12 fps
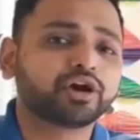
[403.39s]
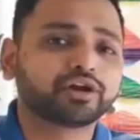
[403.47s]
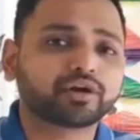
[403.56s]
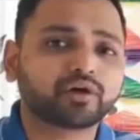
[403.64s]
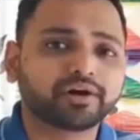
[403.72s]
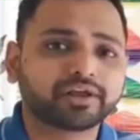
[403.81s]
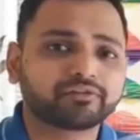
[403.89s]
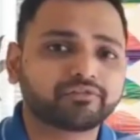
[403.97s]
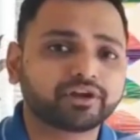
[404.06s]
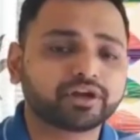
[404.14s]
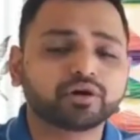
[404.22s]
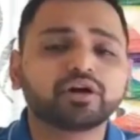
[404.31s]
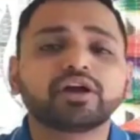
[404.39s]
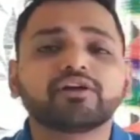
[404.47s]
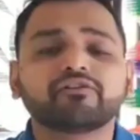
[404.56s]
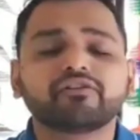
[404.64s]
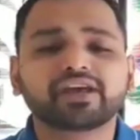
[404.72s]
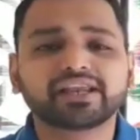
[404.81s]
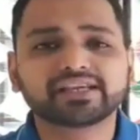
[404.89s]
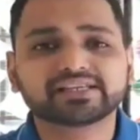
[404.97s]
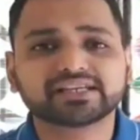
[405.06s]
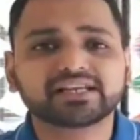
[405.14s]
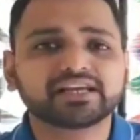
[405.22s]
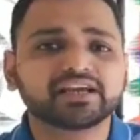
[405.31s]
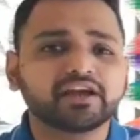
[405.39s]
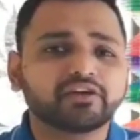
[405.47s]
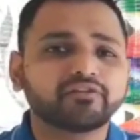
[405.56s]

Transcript: recording video very easily,